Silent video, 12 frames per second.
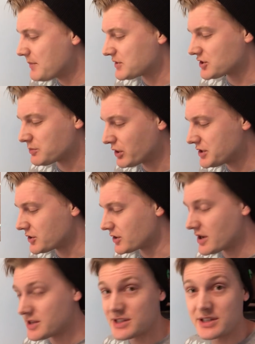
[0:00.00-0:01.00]
I'm a
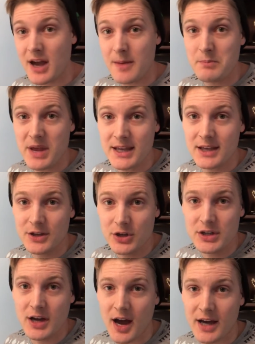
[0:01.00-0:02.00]
sprinter. Stop making
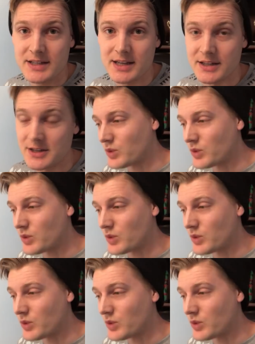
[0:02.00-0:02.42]
good content.